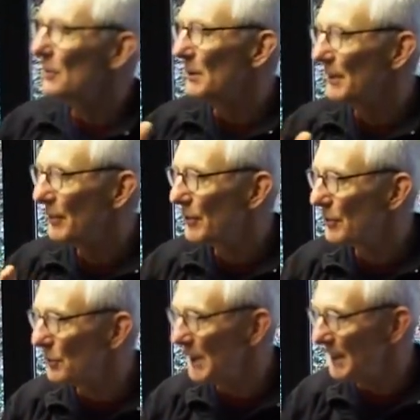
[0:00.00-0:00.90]
to a
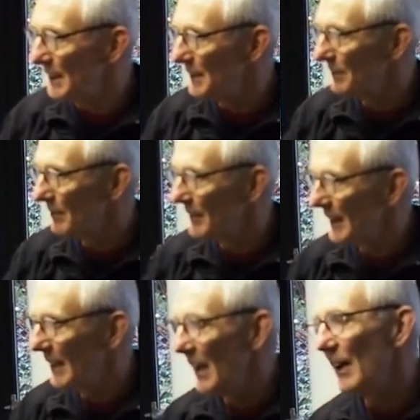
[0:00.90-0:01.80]
three.
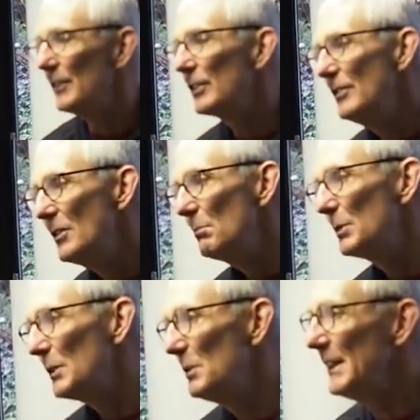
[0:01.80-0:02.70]
And there's a number of